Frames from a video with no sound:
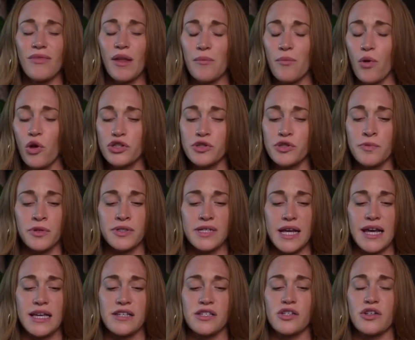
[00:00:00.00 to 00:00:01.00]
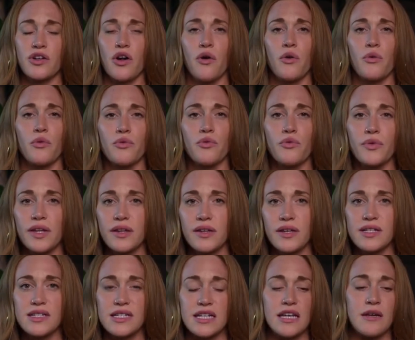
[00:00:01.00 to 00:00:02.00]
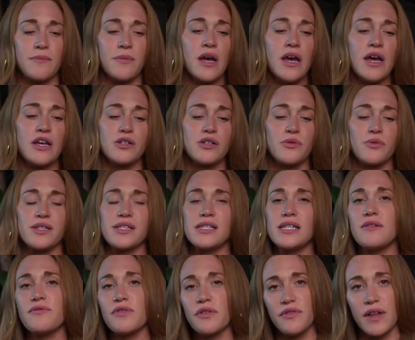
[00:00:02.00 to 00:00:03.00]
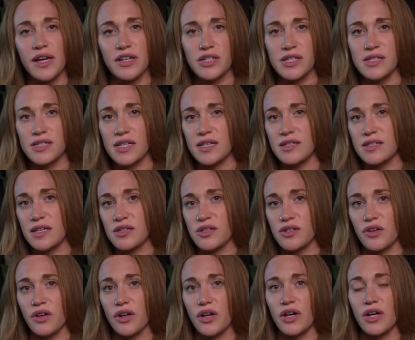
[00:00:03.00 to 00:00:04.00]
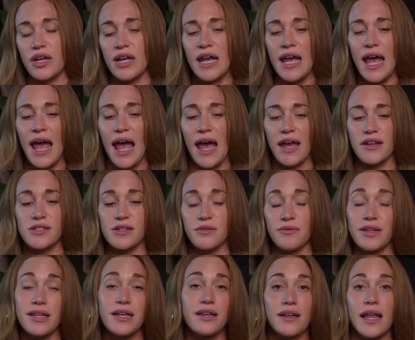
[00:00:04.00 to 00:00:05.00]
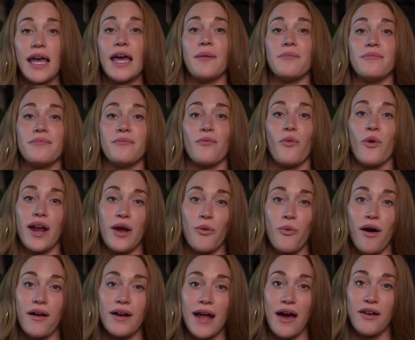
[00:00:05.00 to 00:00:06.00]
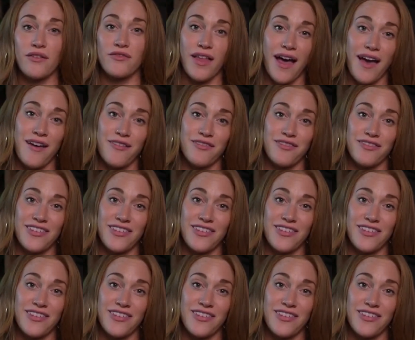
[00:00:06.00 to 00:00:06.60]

multiple days to go really deep, to receive reflections in sisterhood, and to really claim what I want out of life.